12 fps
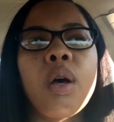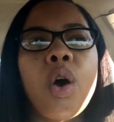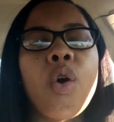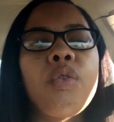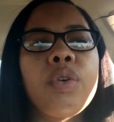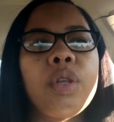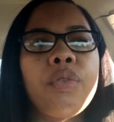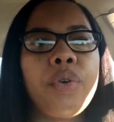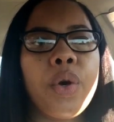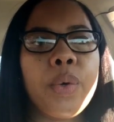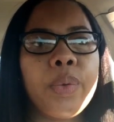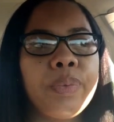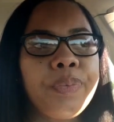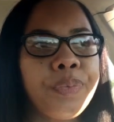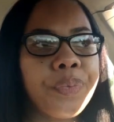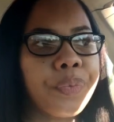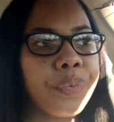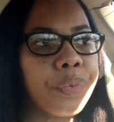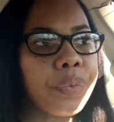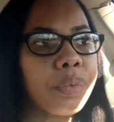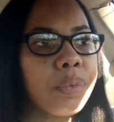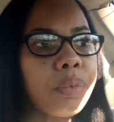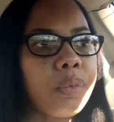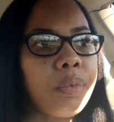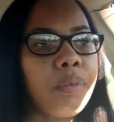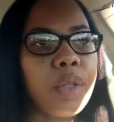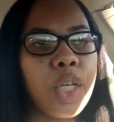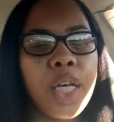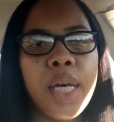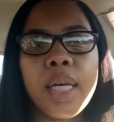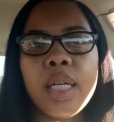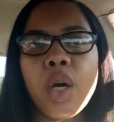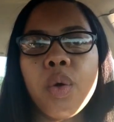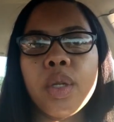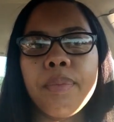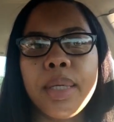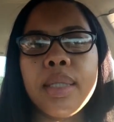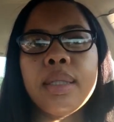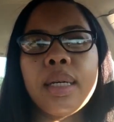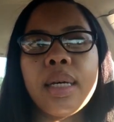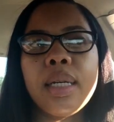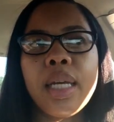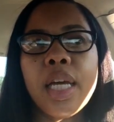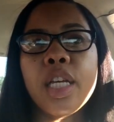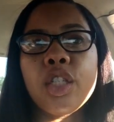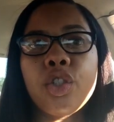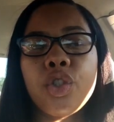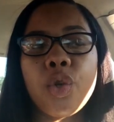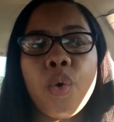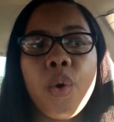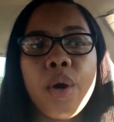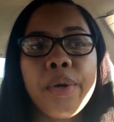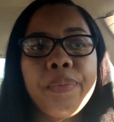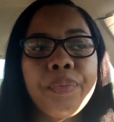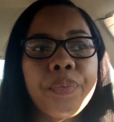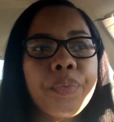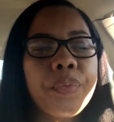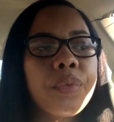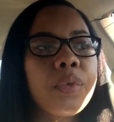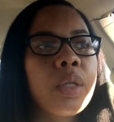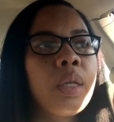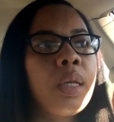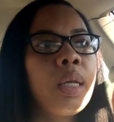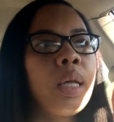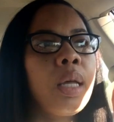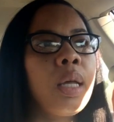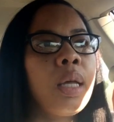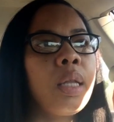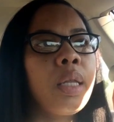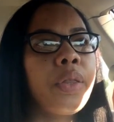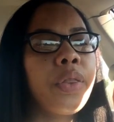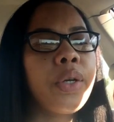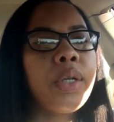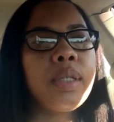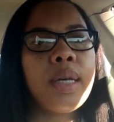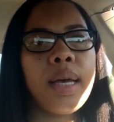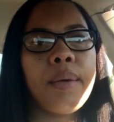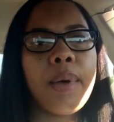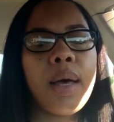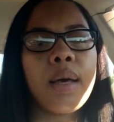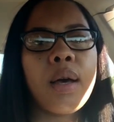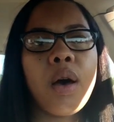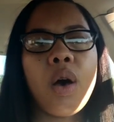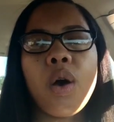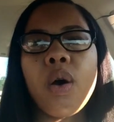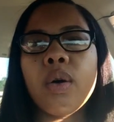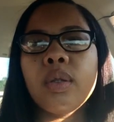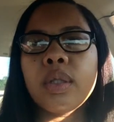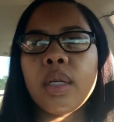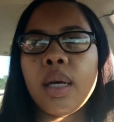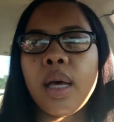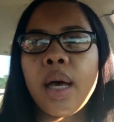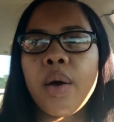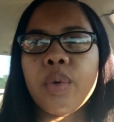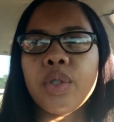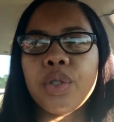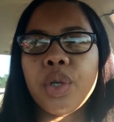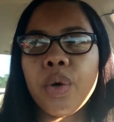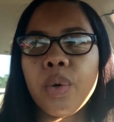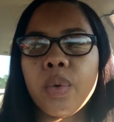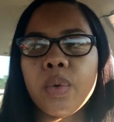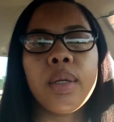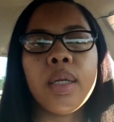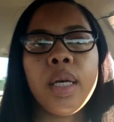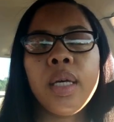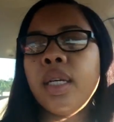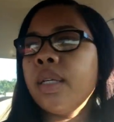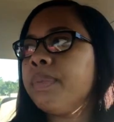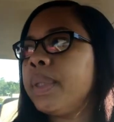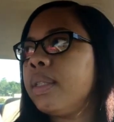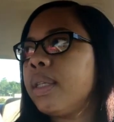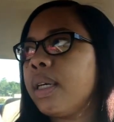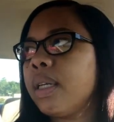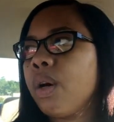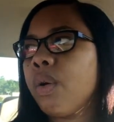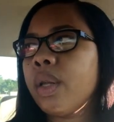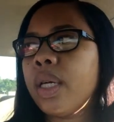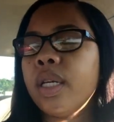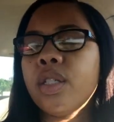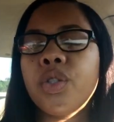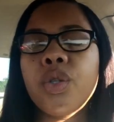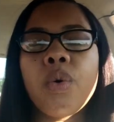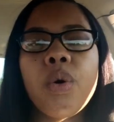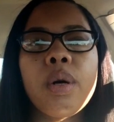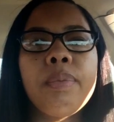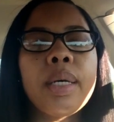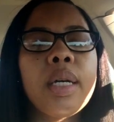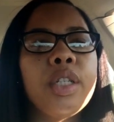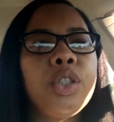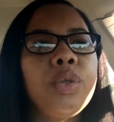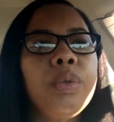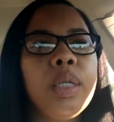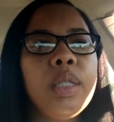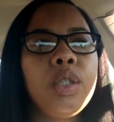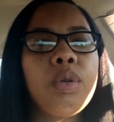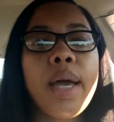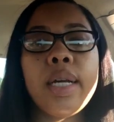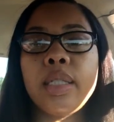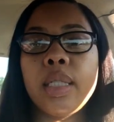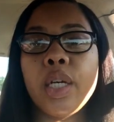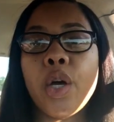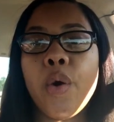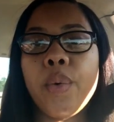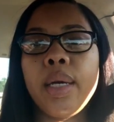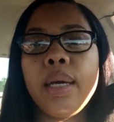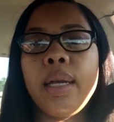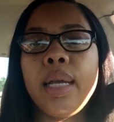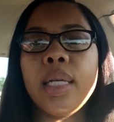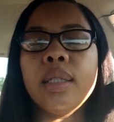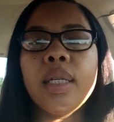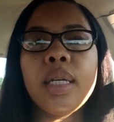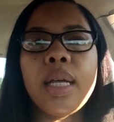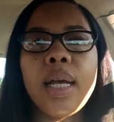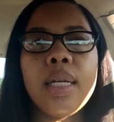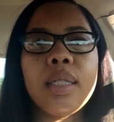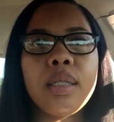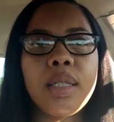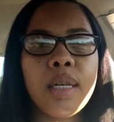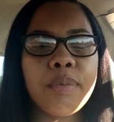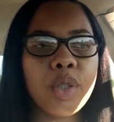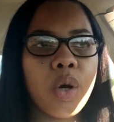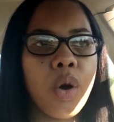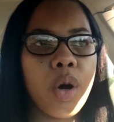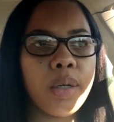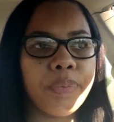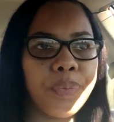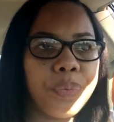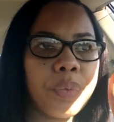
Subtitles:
over the phone. It can only be done in a store. The third time I called, I was told it could be done only in store because you need to actually go in and get a SIMS card,